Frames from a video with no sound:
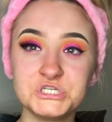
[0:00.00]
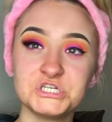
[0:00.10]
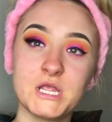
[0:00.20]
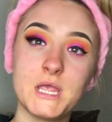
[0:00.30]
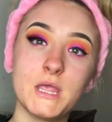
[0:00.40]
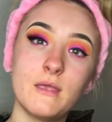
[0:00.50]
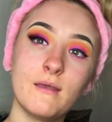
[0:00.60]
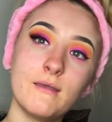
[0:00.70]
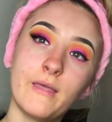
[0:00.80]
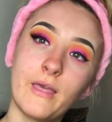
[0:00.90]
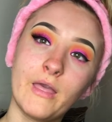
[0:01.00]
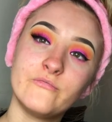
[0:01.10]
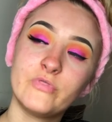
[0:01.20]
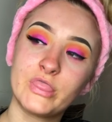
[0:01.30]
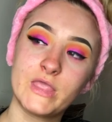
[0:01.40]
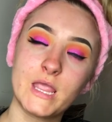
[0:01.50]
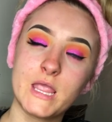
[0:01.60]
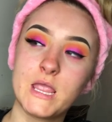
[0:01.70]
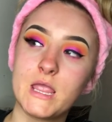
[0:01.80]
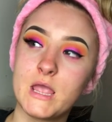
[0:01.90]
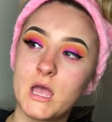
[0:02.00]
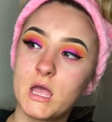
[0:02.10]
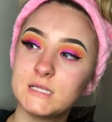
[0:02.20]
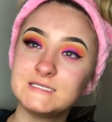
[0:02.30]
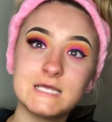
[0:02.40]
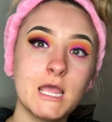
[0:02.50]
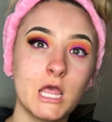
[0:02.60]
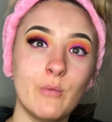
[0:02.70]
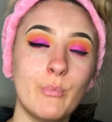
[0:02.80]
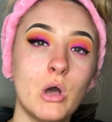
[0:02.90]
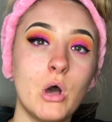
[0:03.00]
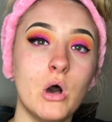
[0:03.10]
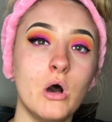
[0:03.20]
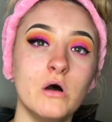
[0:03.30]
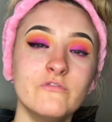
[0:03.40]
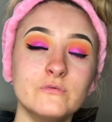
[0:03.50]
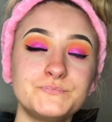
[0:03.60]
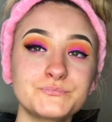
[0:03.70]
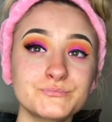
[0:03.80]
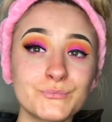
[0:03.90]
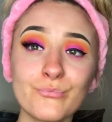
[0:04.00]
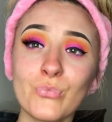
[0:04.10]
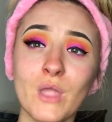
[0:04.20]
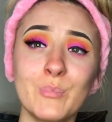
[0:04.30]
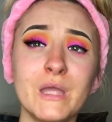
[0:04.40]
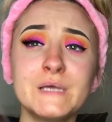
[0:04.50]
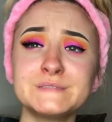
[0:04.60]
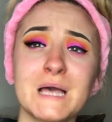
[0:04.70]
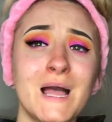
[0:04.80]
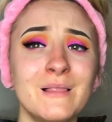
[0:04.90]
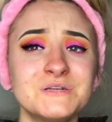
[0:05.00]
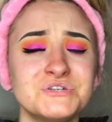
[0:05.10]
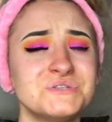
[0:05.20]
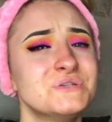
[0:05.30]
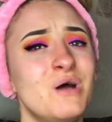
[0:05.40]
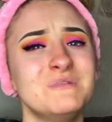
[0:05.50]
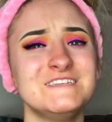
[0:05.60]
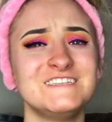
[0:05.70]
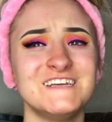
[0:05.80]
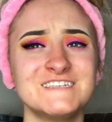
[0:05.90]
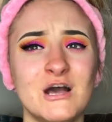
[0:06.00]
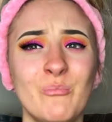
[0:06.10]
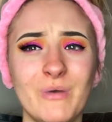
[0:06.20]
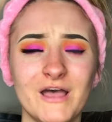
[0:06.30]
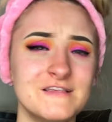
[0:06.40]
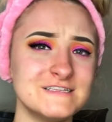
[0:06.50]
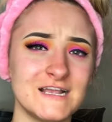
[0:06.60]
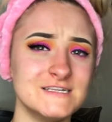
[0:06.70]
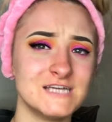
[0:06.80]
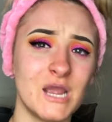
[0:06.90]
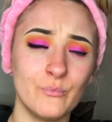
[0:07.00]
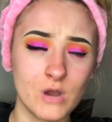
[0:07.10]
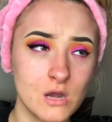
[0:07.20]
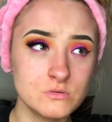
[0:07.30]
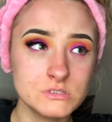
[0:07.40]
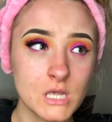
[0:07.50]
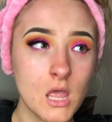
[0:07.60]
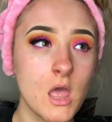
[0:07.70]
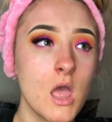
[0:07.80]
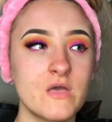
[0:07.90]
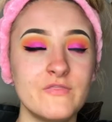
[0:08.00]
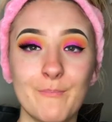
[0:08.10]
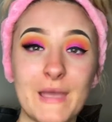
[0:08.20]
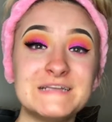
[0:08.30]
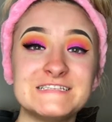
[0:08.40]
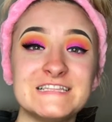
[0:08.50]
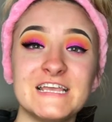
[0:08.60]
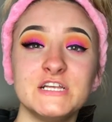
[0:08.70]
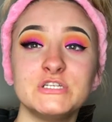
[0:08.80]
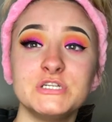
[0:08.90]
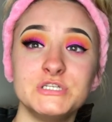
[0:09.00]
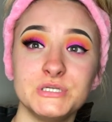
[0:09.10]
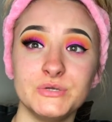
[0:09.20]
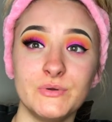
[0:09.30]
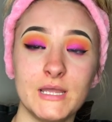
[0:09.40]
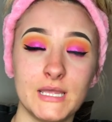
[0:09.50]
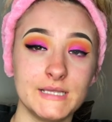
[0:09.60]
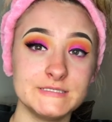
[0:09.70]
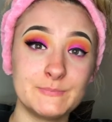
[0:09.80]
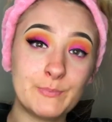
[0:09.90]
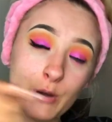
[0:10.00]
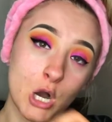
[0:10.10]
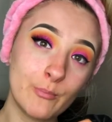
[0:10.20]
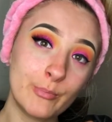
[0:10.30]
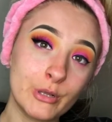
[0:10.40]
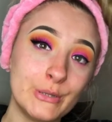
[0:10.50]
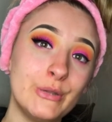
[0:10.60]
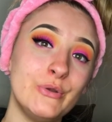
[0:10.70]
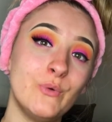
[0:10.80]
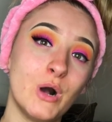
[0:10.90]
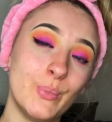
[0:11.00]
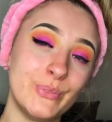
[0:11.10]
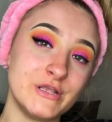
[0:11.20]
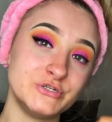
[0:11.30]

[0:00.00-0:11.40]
she gave the tip of, because eyelashes normally stick down better the second time round, the best thing to do is pop glue on the